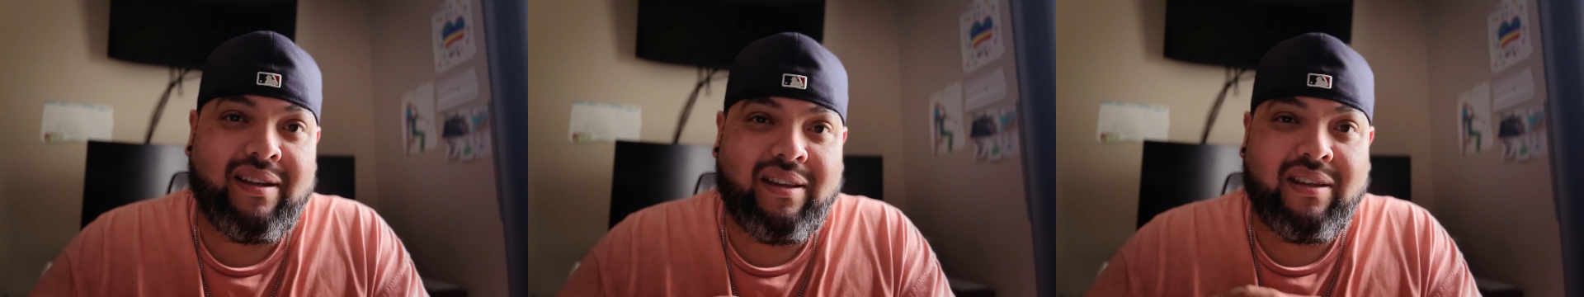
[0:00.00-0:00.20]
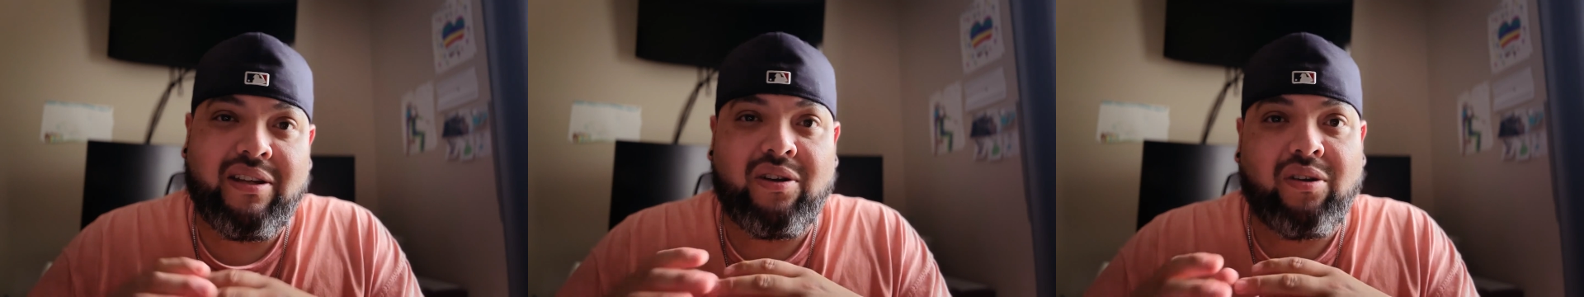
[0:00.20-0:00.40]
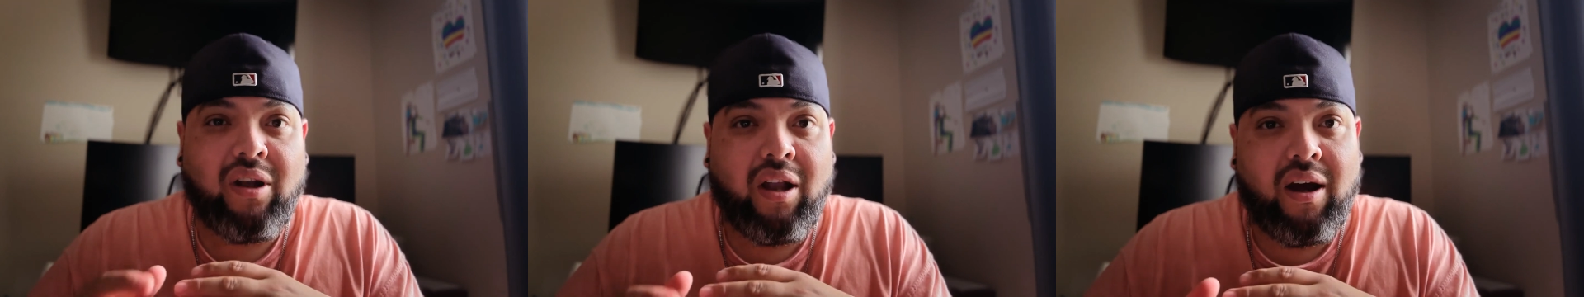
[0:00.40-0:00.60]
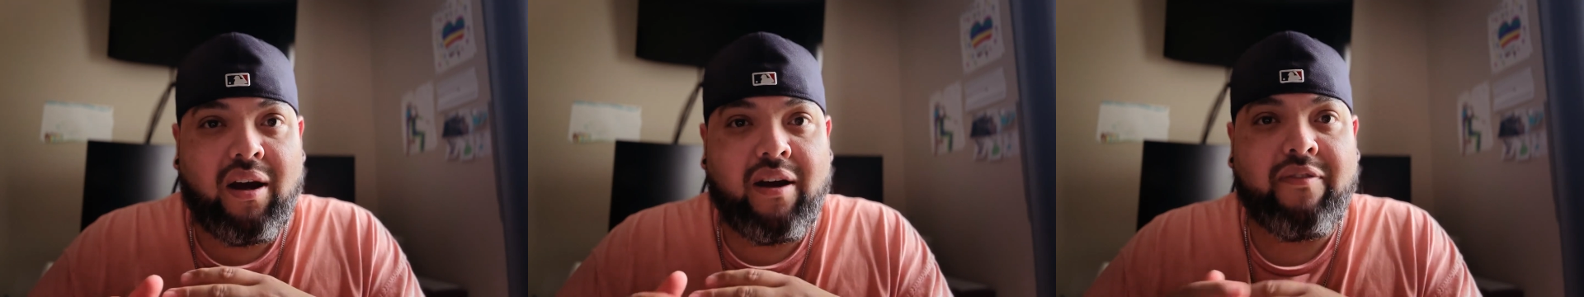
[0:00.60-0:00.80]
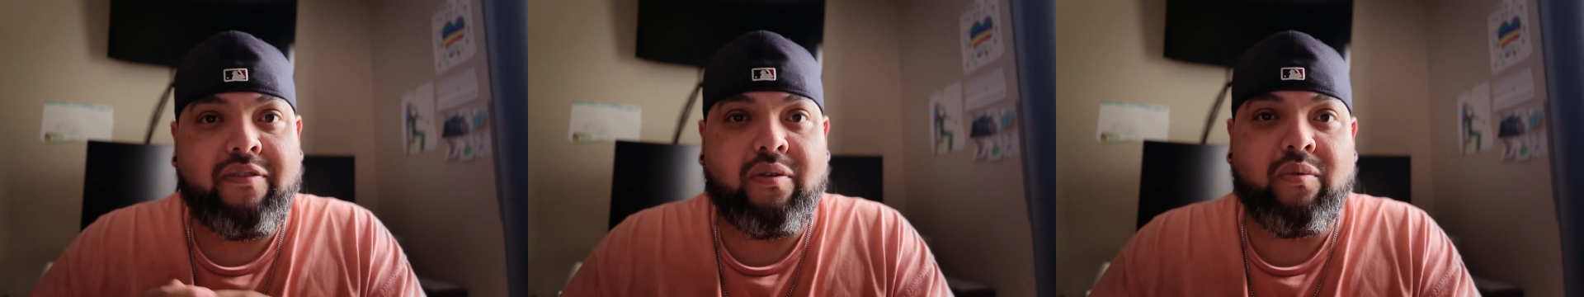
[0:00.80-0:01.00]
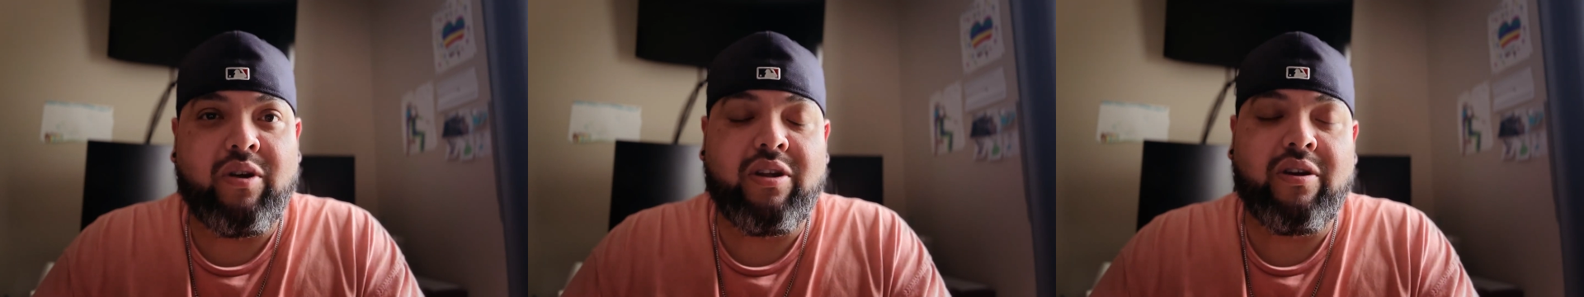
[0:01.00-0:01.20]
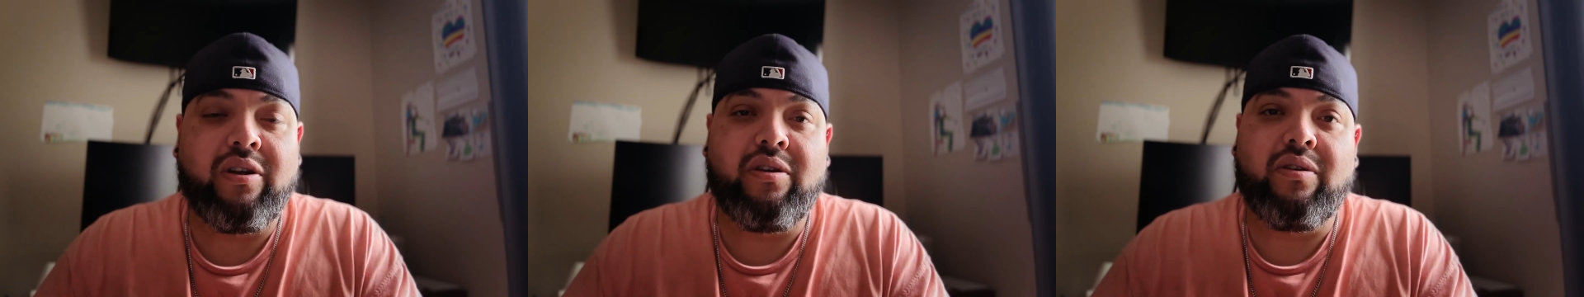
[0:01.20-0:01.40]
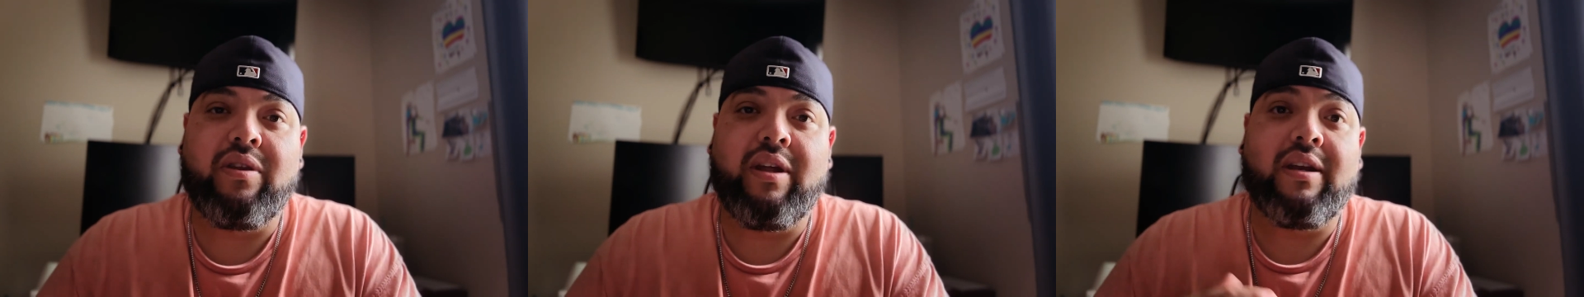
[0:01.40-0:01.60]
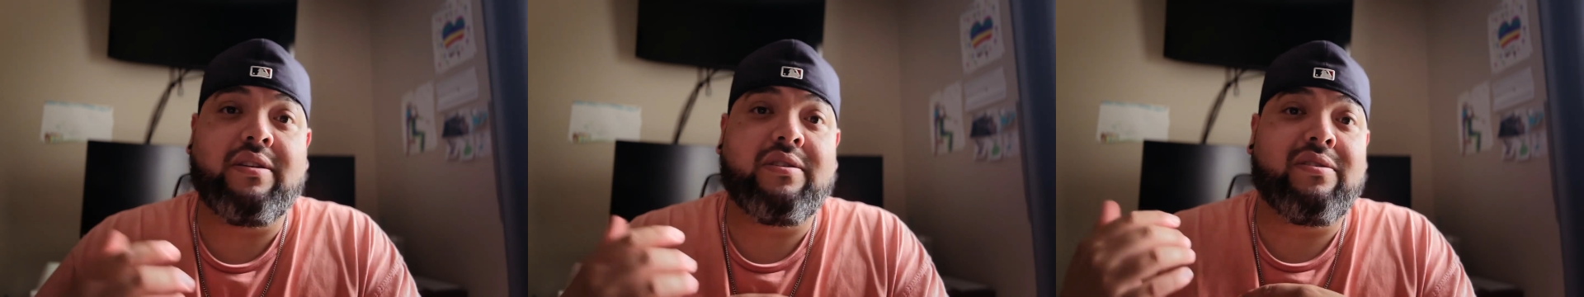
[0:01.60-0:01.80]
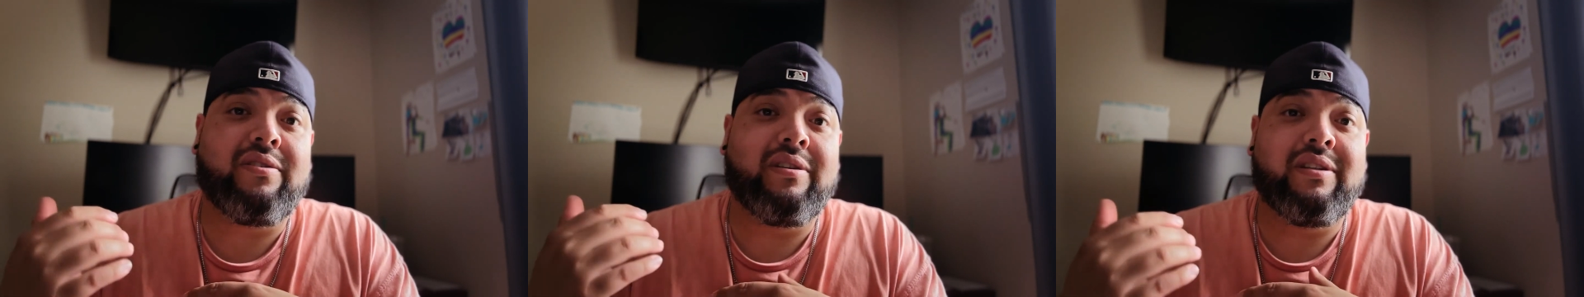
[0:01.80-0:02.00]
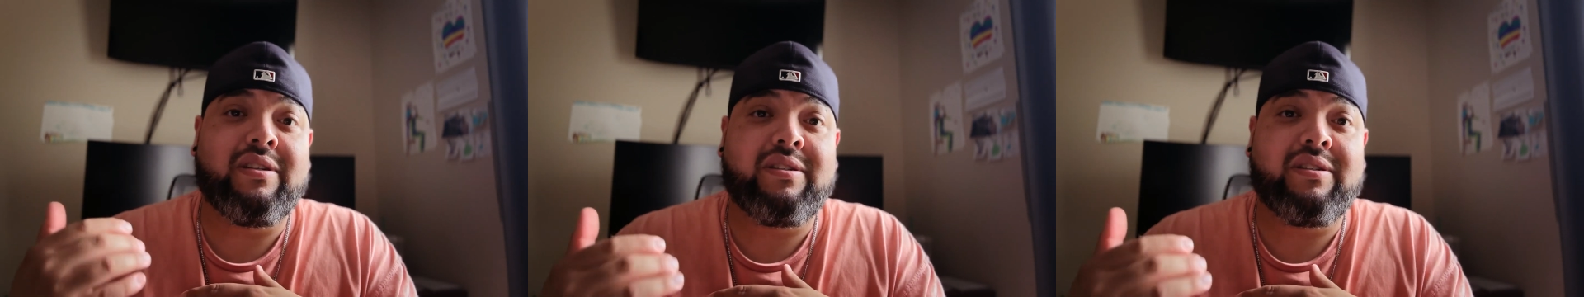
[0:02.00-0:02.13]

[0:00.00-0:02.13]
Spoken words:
a little off, and what you can do then is you can